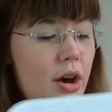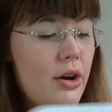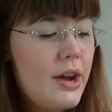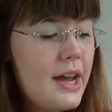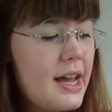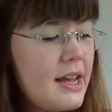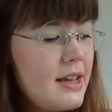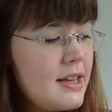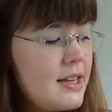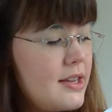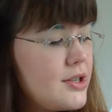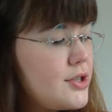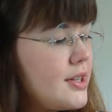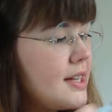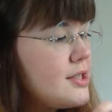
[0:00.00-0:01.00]
Okay,
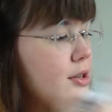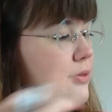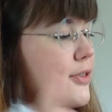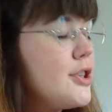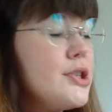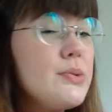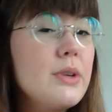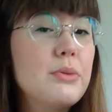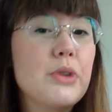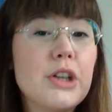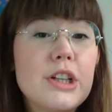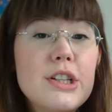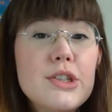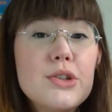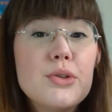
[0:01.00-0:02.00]
so that's our first one. We're
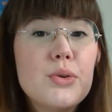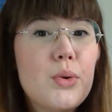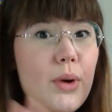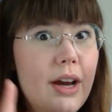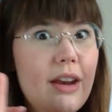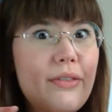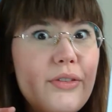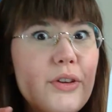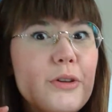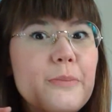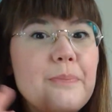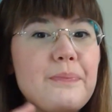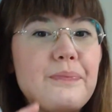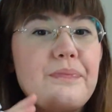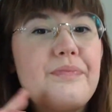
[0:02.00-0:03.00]
gonna do quite a few.
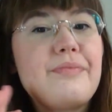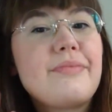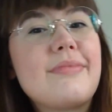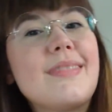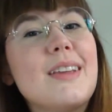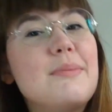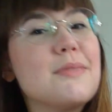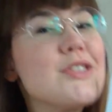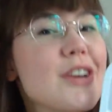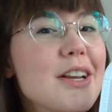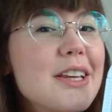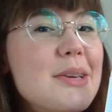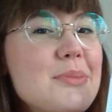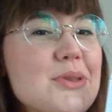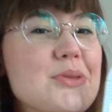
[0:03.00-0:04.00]
I'm gonna try
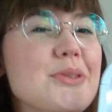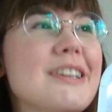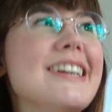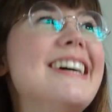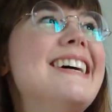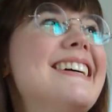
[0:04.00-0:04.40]
to keep it short.